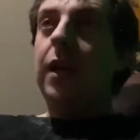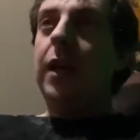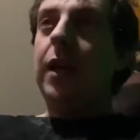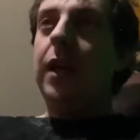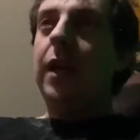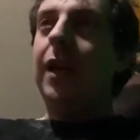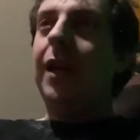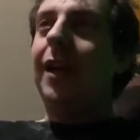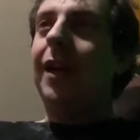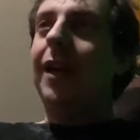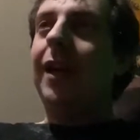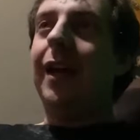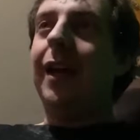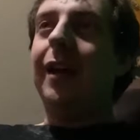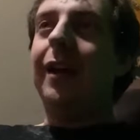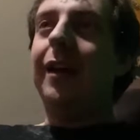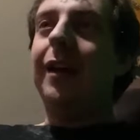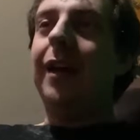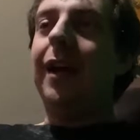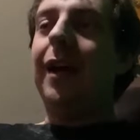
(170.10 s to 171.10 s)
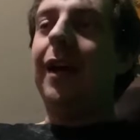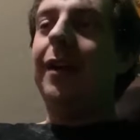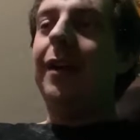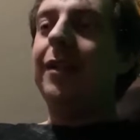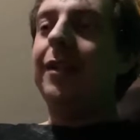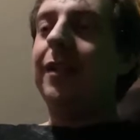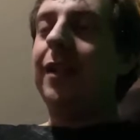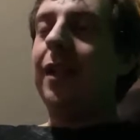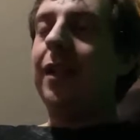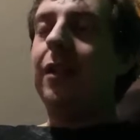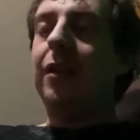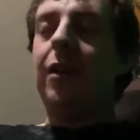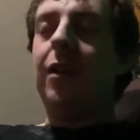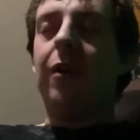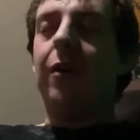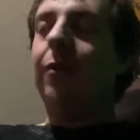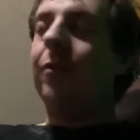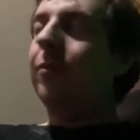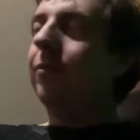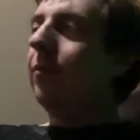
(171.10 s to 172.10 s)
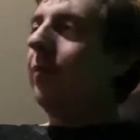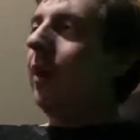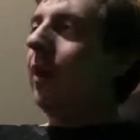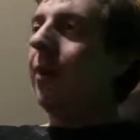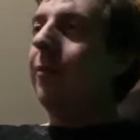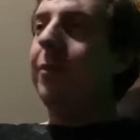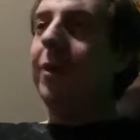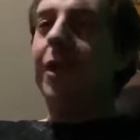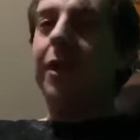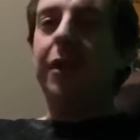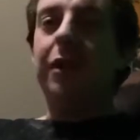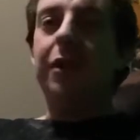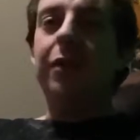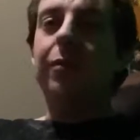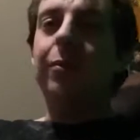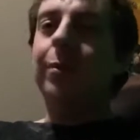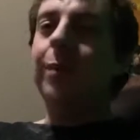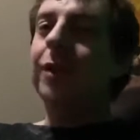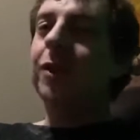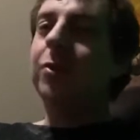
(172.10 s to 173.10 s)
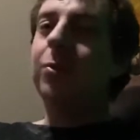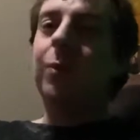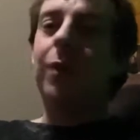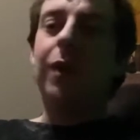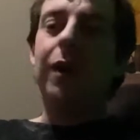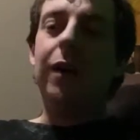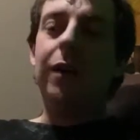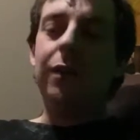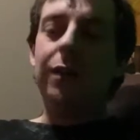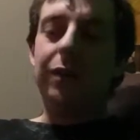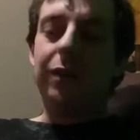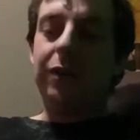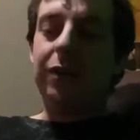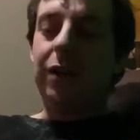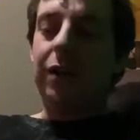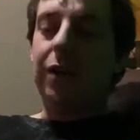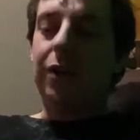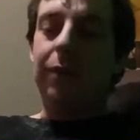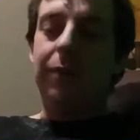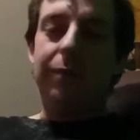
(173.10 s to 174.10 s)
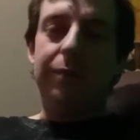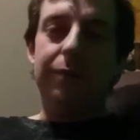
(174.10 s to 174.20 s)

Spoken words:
And I just said, no, I'm here. Let's work. Let's go.